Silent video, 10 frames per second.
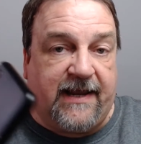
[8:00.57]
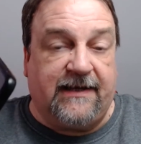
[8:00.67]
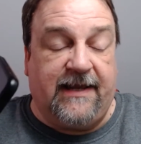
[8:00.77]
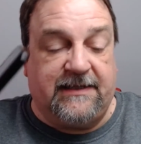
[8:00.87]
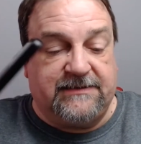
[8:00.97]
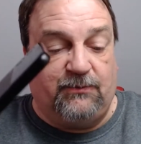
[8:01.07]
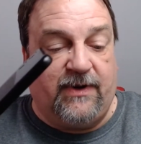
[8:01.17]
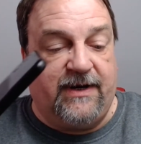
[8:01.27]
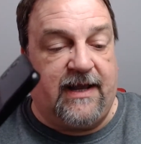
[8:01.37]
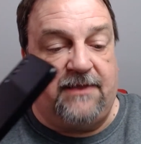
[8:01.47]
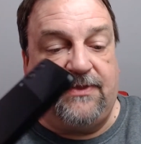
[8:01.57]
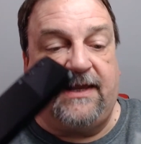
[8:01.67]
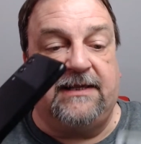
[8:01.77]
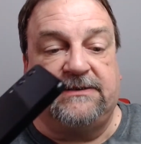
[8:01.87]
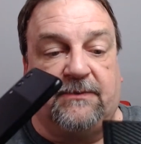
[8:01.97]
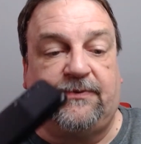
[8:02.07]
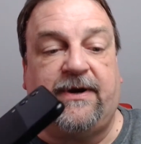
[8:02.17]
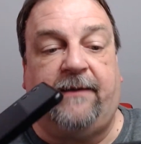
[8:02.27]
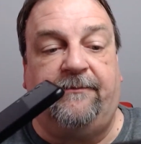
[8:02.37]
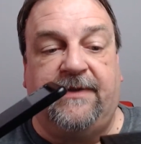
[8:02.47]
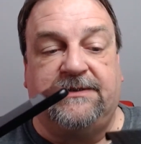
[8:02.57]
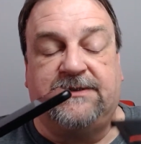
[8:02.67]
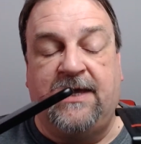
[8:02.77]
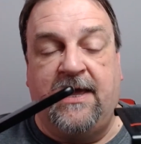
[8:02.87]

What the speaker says: It's what I think it's the problem is